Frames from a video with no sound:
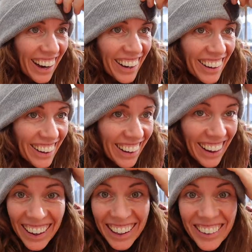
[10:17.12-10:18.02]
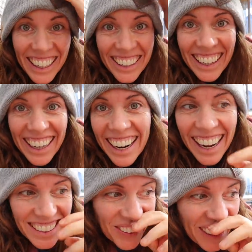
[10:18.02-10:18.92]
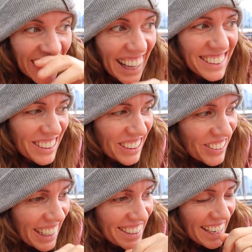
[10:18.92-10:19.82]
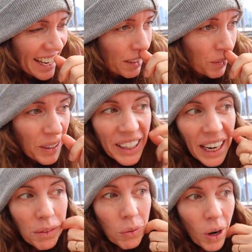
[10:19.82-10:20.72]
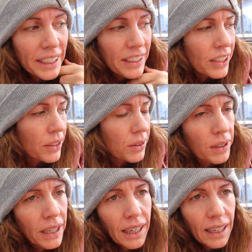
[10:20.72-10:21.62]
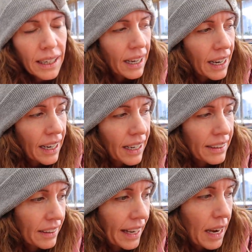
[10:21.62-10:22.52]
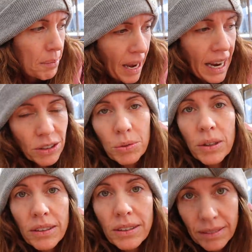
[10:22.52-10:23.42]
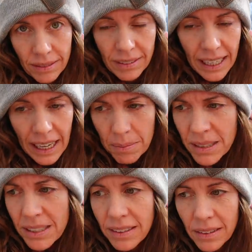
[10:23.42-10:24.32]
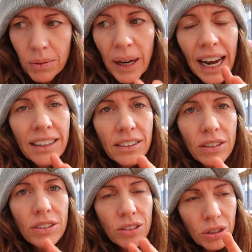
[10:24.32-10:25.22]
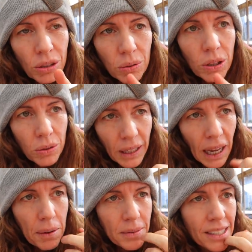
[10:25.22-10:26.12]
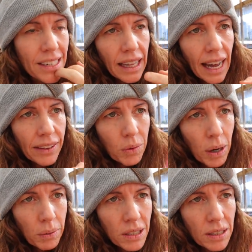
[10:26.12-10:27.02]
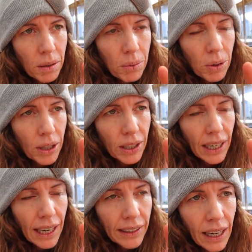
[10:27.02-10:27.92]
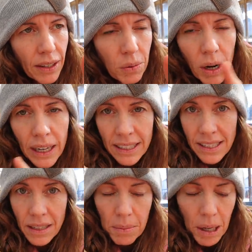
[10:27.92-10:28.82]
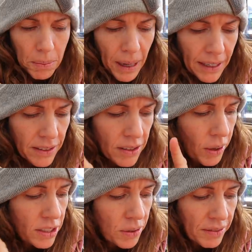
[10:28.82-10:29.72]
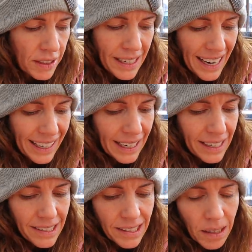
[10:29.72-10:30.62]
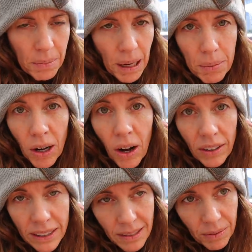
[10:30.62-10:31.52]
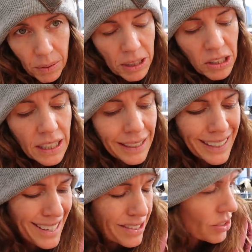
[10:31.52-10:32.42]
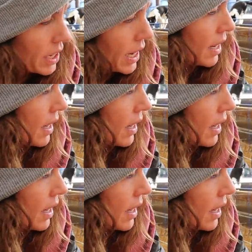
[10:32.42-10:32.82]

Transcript: lot quicker than it has been the last 2 days tagging. We only had one ewe lamb, actual lambs. We had two ewe lambs that the one was stillborn and the other one is in the bottle pen. So I do have to tag it still, but I put all its information in yesterday.